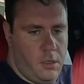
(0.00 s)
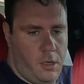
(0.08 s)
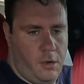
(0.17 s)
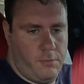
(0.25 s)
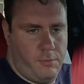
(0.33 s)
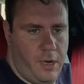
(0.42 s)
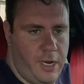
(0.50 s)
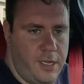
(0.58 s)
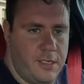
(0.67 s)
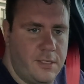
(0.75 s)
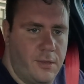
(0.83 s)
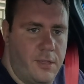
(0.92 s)
All
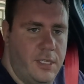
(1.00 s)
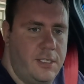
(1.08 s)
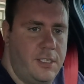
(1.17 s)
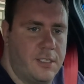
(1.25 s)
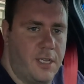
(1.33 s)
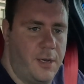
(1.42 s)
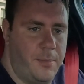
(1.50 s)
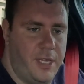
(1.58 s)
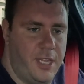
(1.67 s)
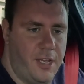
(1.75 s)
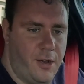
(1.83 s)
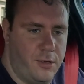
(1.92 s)
right, so this is going to
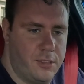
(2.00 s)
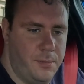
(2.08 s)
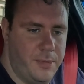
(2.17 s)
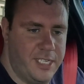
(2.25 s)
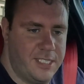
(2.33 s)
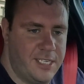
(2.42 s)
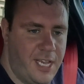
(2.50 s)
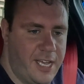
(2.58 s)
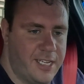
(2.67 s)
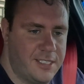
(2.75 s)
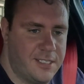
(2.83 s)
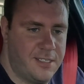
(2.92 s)
be the ultimate
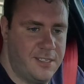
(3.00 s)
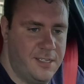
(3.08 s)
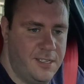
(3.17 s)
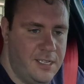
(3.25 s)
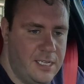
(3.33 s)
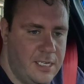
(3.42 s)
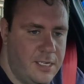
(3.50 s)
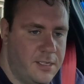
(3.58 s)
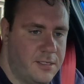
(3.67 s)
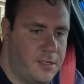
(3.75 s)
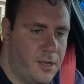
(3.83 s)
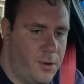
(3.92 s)
test.
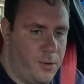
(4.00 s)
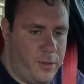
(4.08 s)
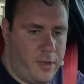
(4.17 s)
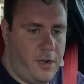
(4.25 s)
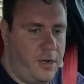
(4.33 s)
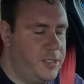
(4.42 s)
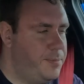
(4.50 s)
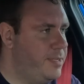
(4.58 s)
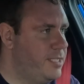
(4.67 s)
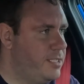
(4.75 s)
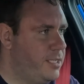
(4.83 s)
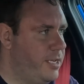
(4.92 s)
So the car's
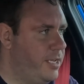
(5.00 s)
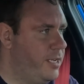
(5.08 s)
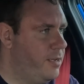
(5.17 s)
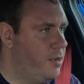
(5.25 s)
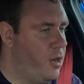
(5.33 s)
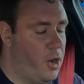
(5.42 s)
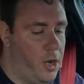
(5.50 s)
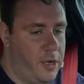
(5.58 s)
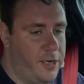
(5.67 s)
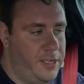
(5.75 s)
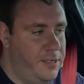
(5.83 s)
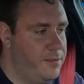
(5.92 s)
been sitting
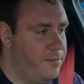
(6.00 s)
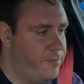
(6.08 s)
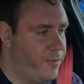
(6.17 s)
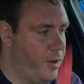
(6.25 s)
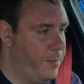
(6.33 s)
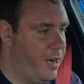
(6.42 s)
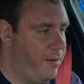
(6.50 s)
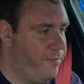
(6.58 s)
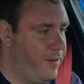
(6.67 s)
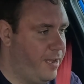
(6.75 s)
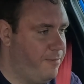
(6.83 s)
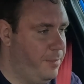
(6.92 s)
on for about
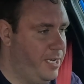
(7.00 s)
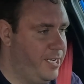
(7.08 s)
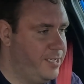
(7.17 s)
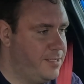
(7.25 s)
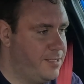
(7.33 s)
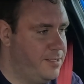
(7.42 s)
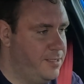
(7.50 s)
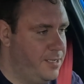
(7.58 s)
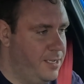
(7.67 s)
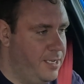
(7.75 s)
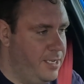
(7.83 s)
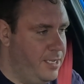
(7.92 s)
5 minutes.
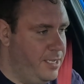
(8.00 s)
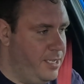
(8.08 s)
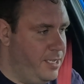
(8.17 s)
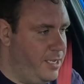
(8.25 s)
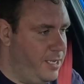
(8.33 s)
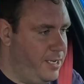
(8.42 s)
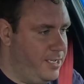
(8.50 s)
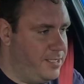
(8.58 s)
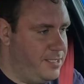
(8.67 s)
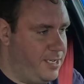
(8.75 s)
It is